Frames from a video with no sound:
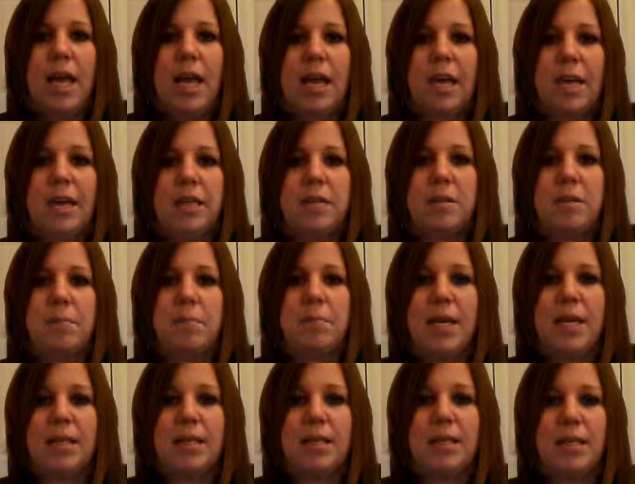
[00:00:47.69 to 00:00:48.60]
And
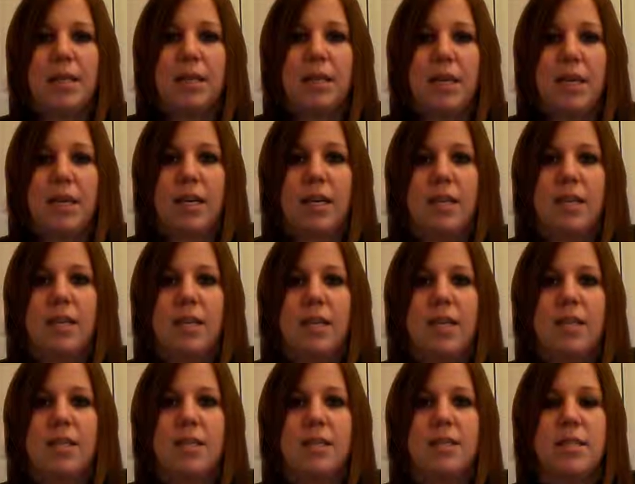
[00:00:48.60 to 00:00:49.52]
basically,
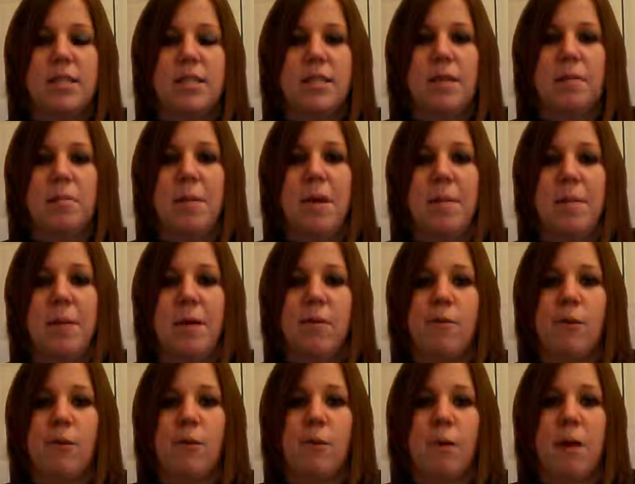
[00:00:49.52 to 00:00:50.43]
this may be a
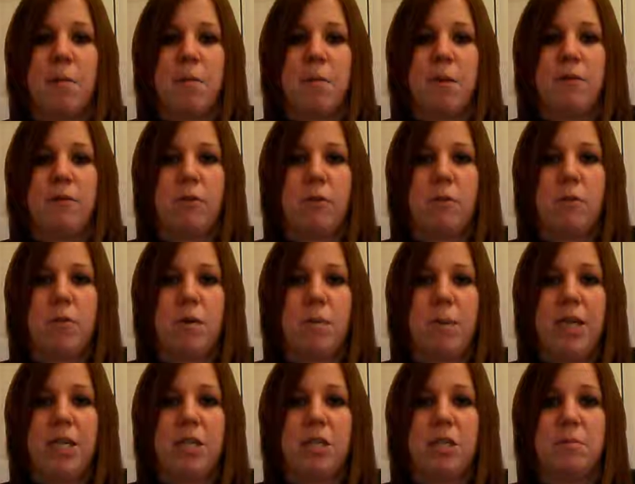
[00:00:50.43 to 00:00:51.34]
requirement of your
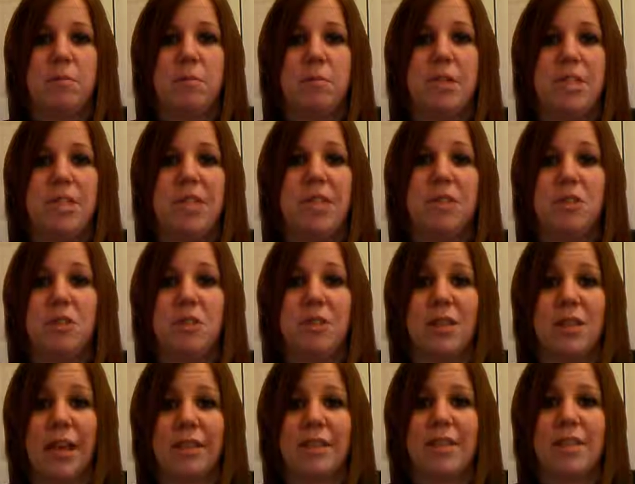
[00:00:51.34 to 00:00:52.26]
probation, but to get your
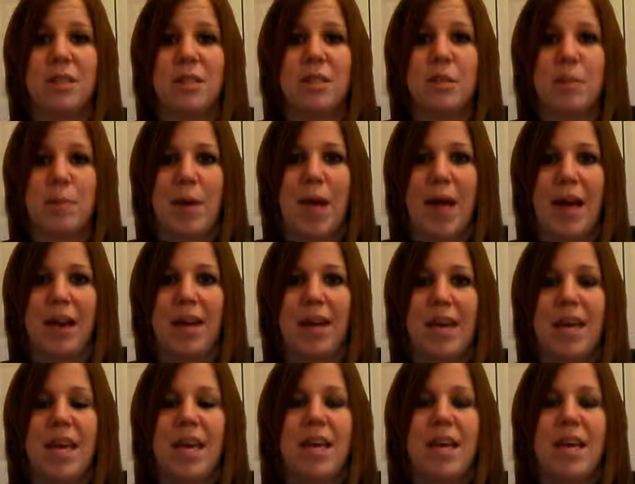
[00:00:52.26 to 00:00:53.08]
license back,